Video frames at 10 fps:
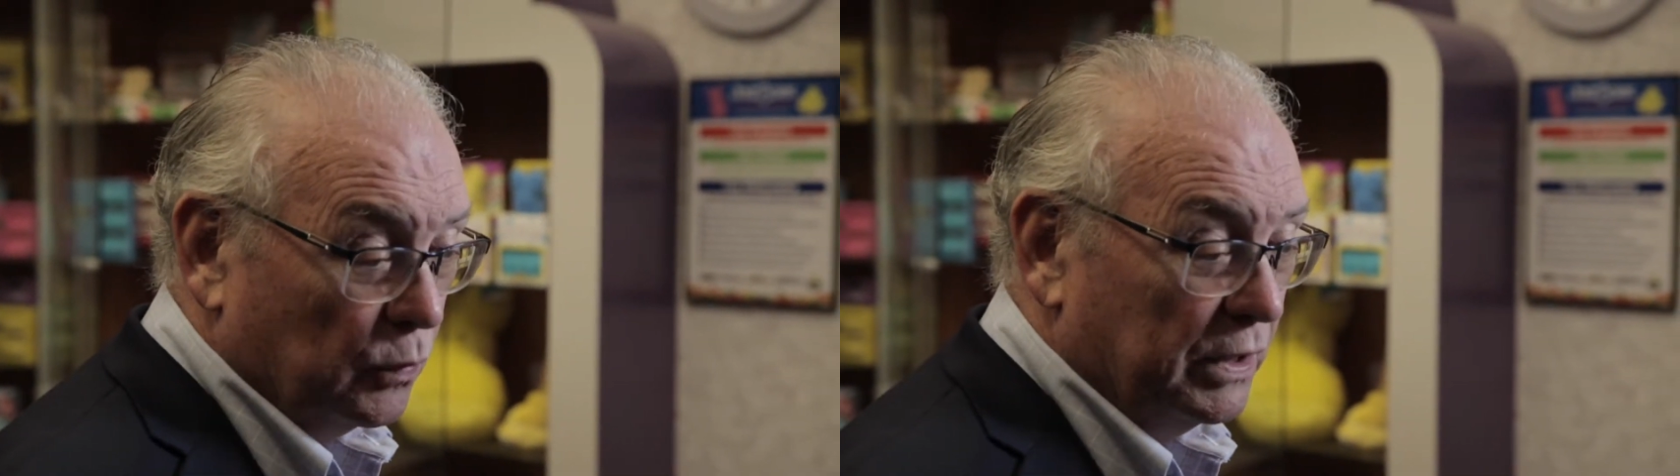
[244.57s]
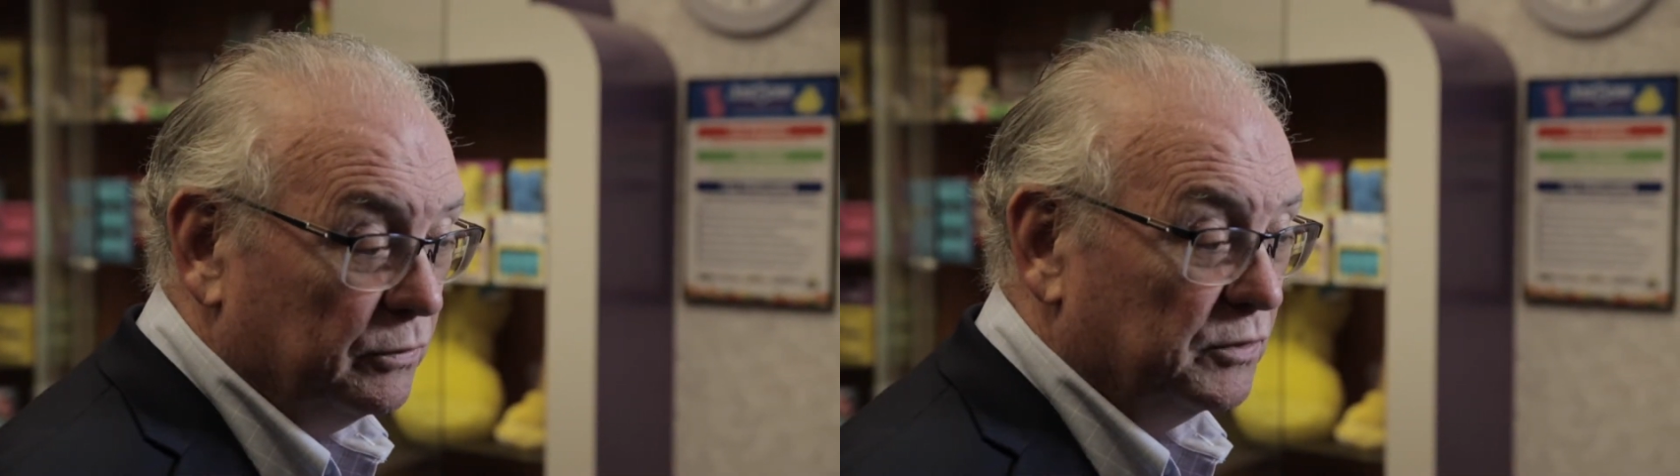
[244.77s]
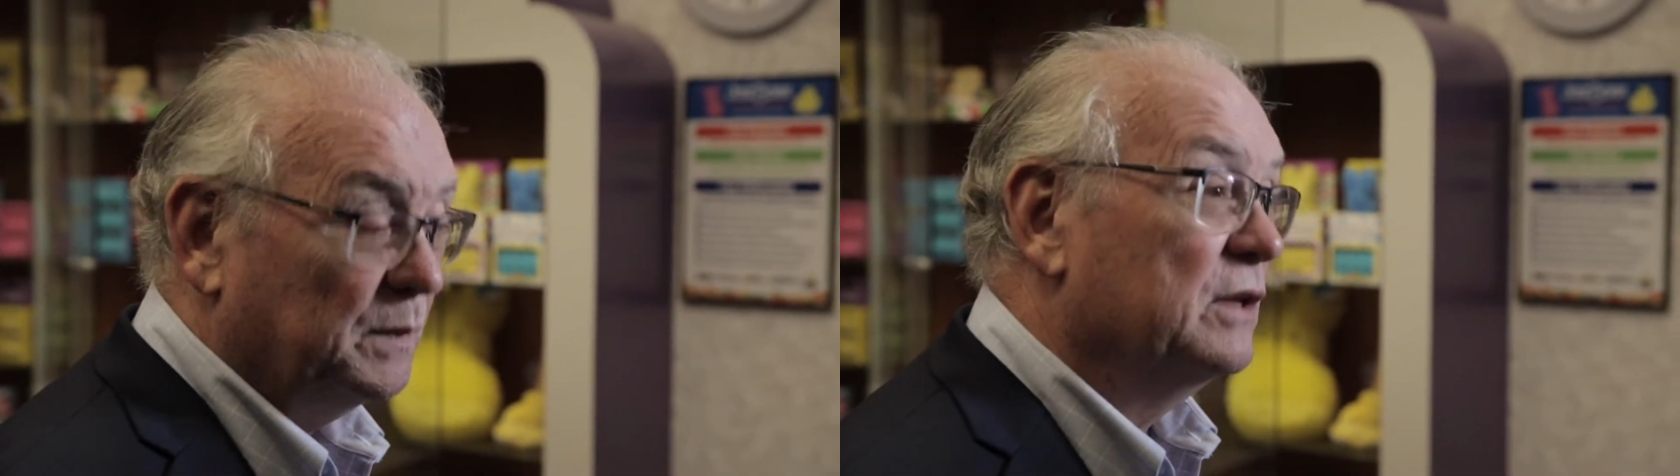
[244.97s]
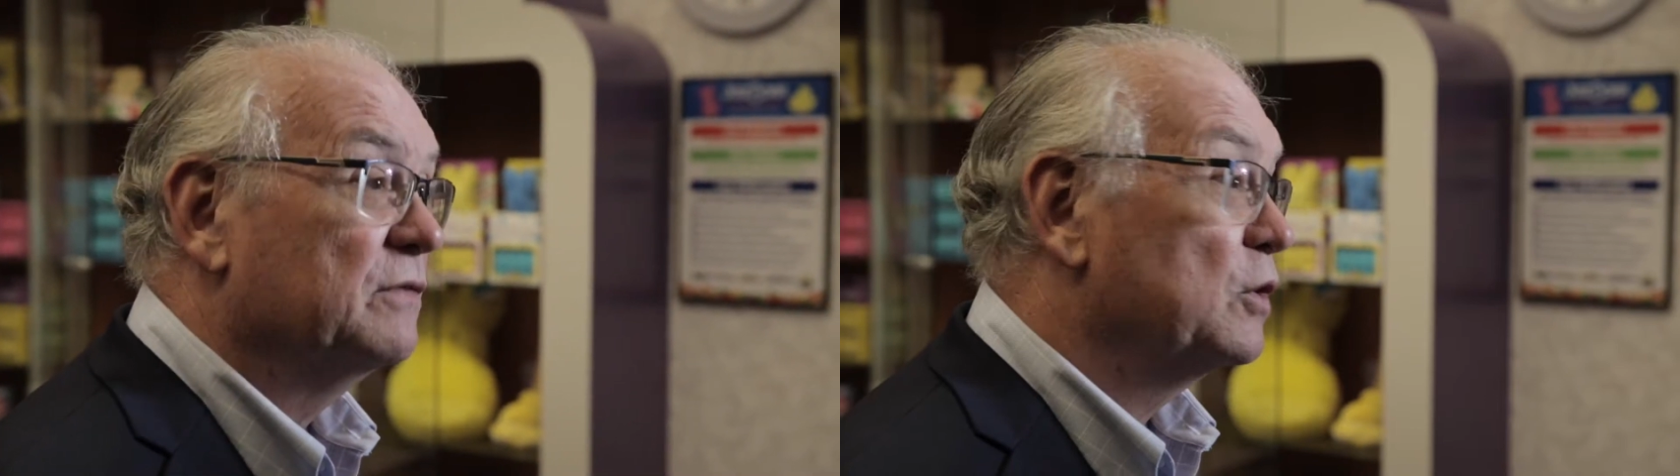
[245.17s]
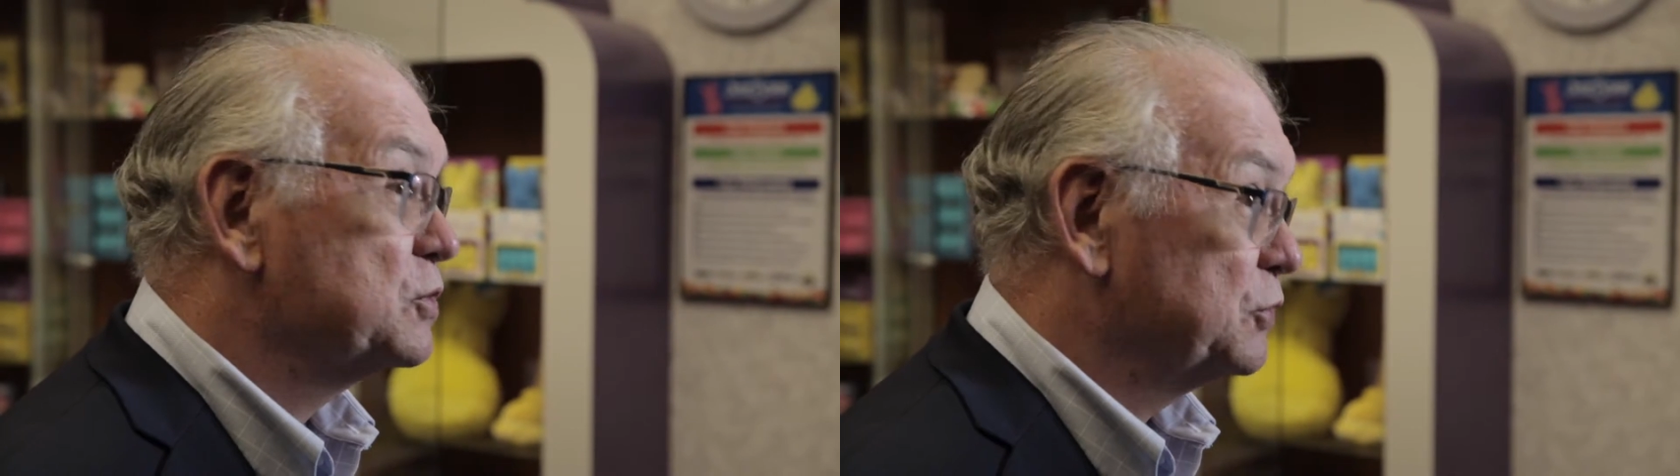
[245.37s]
We spent
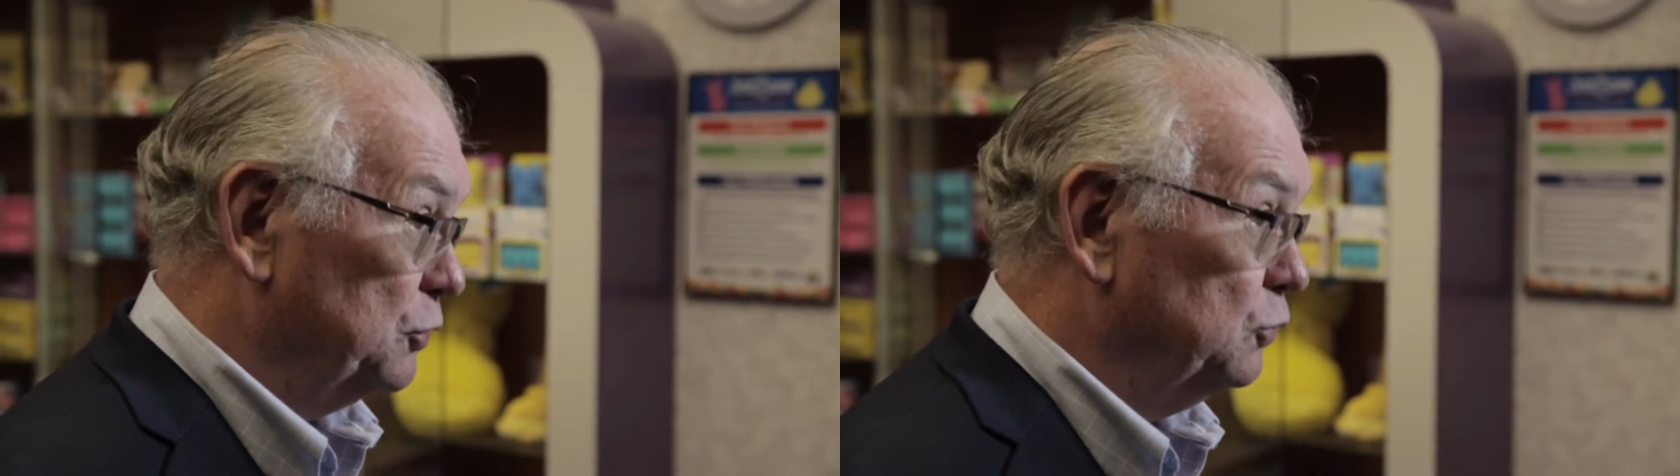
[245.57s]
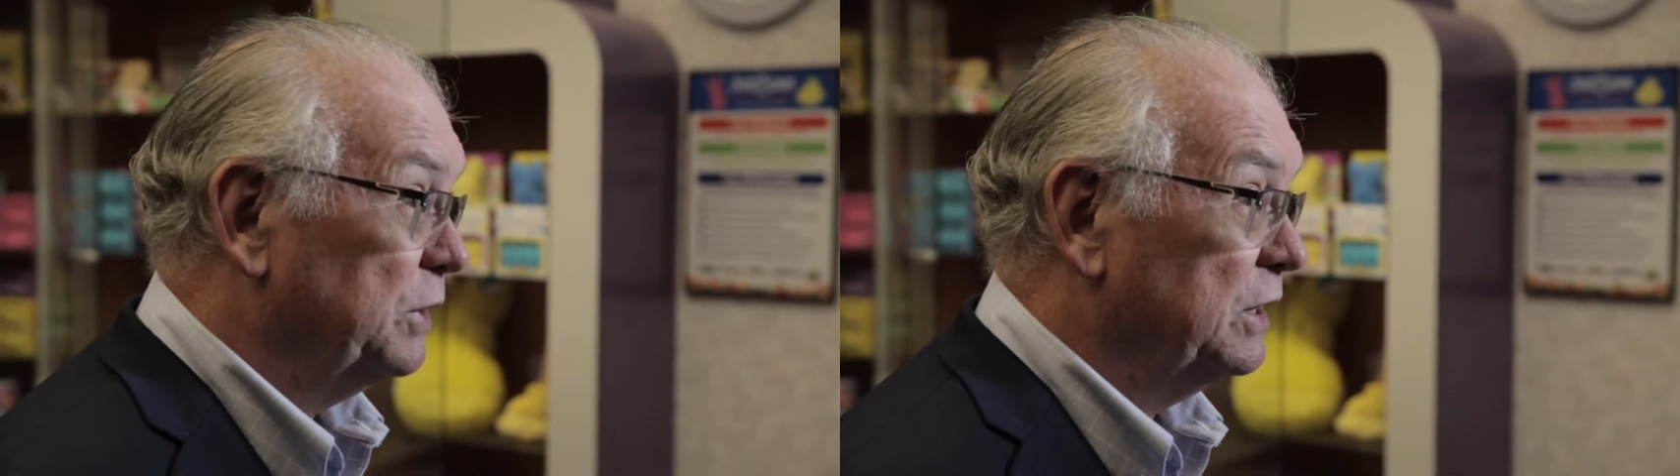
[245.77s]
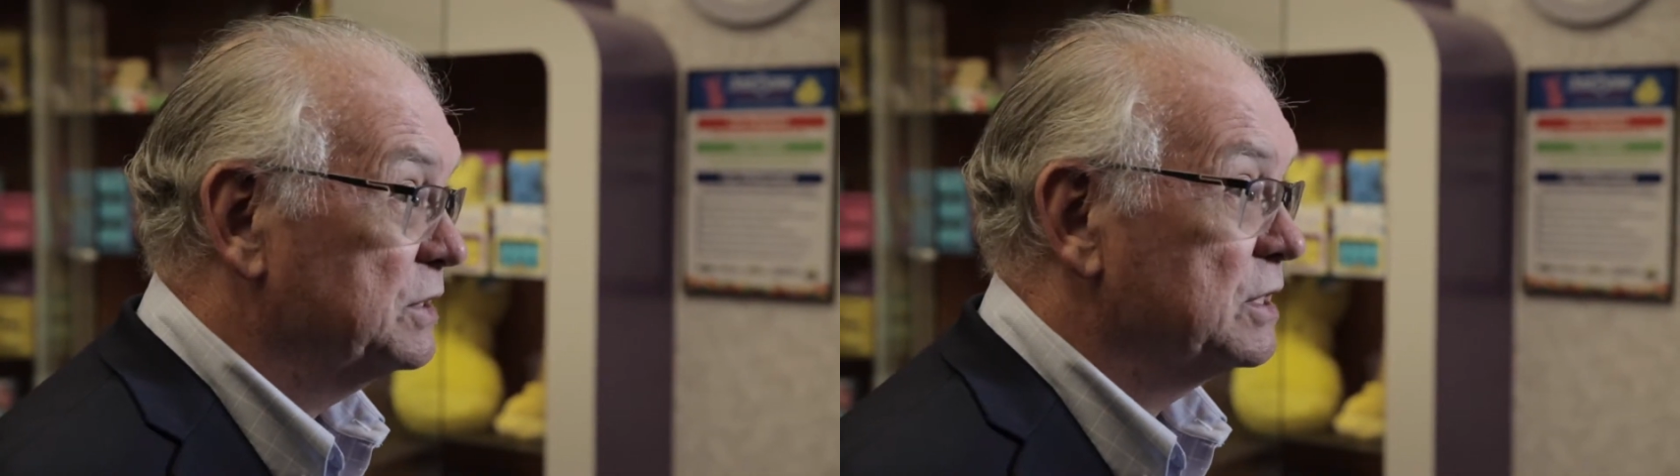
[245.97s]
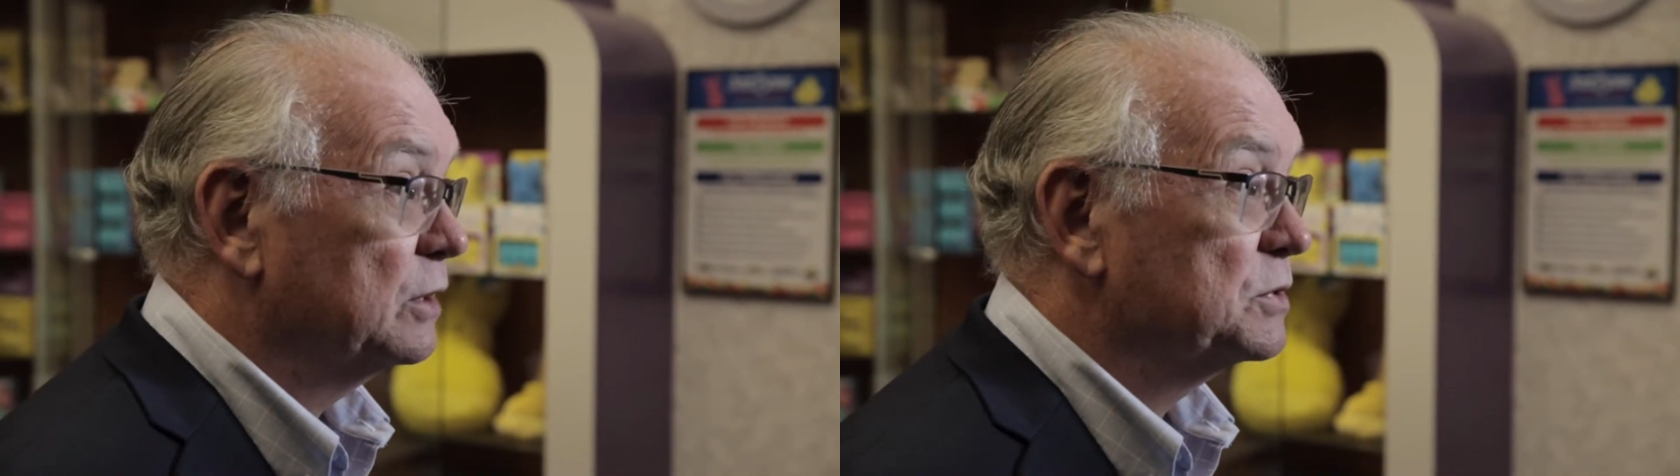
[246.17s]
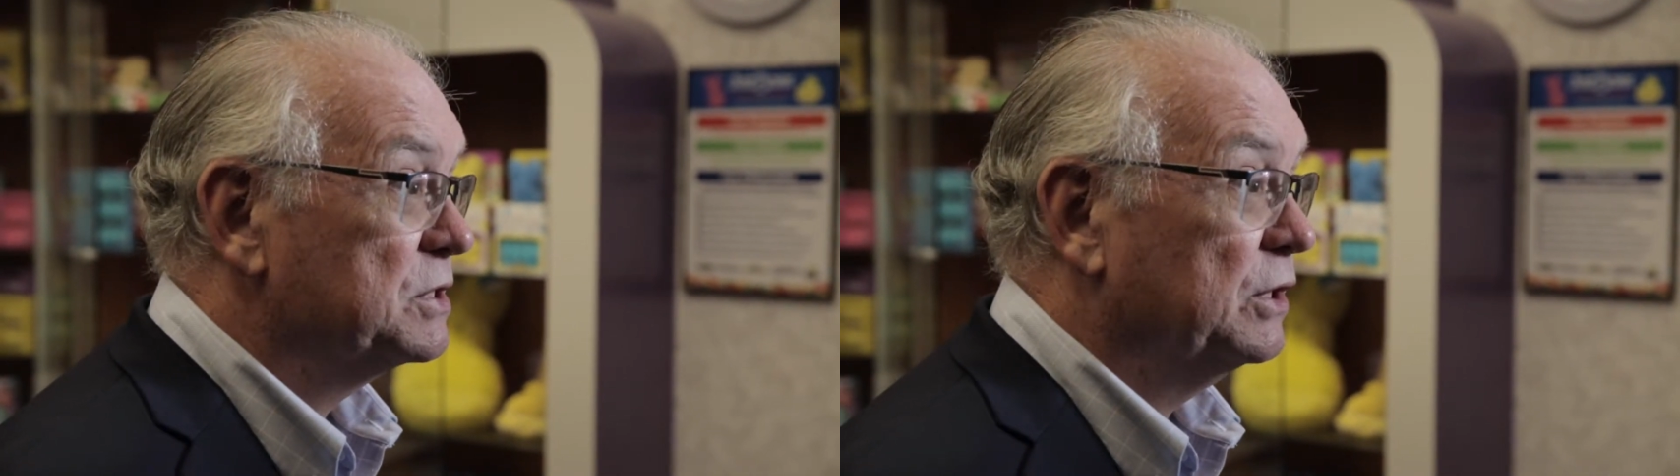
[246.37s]
the first 2 weeks
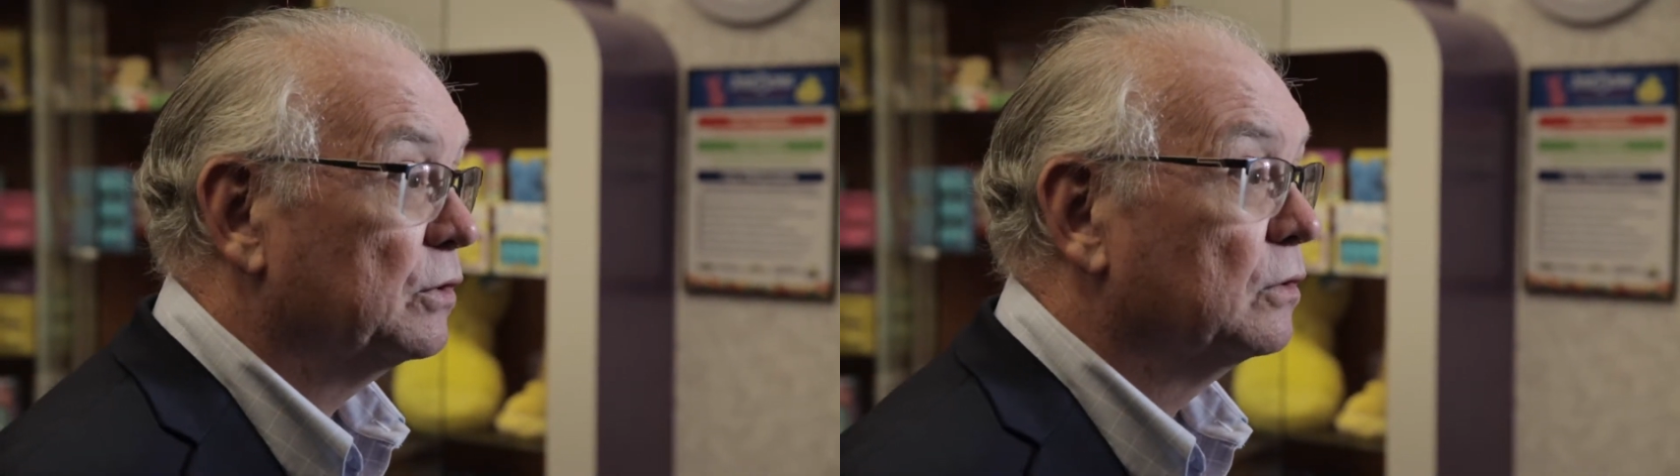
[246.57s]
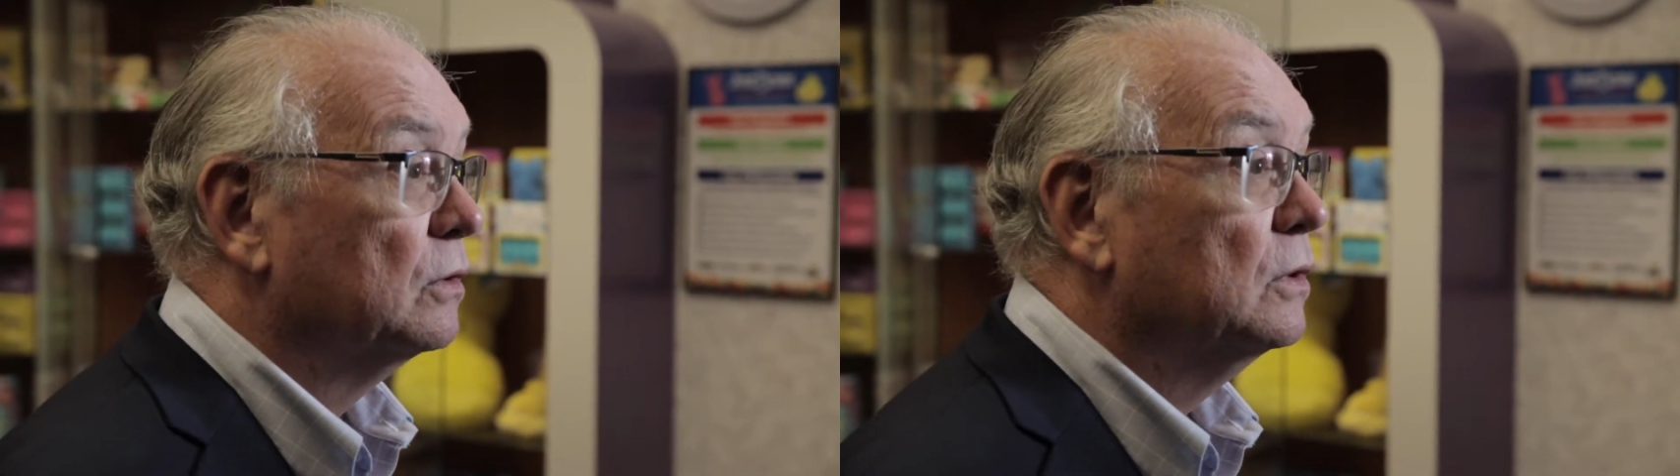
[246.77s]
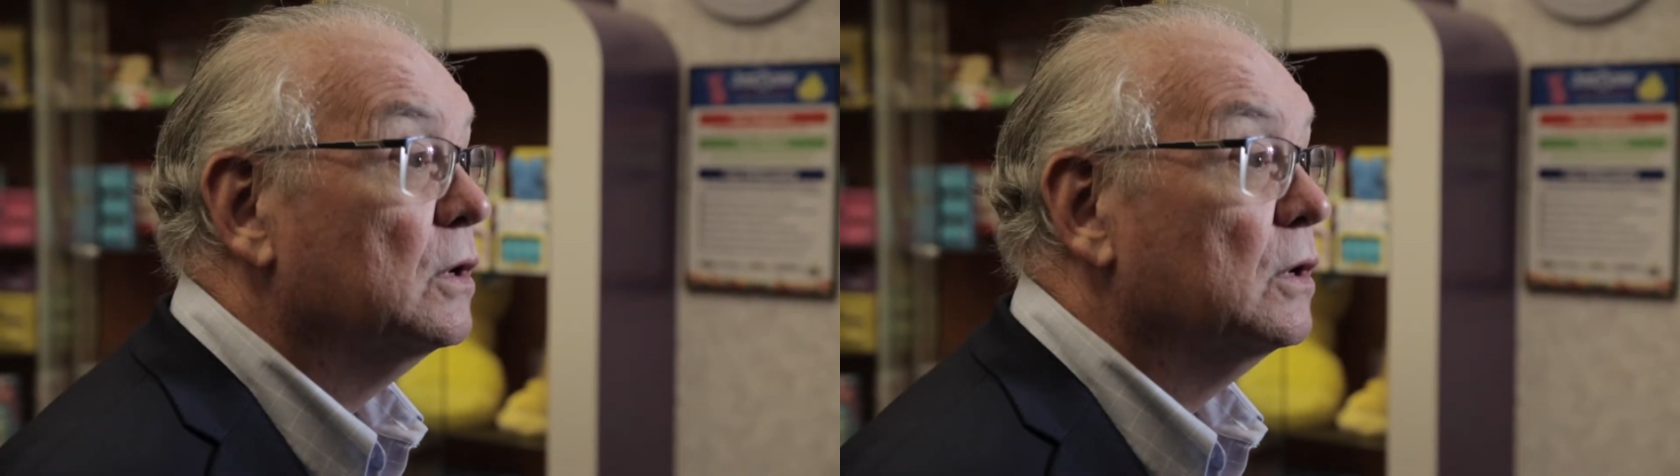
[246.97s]
that it was here